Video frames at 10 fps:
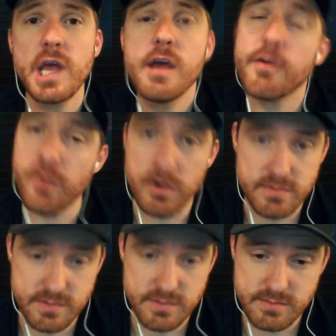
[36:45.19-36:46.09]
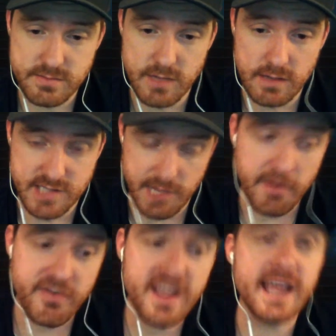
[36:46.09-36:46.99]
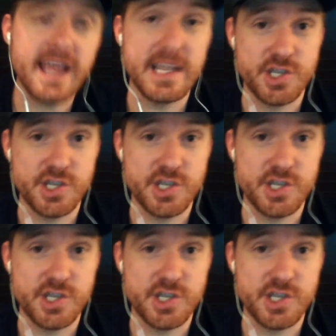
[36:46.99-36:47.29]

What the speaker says: For some of it, it's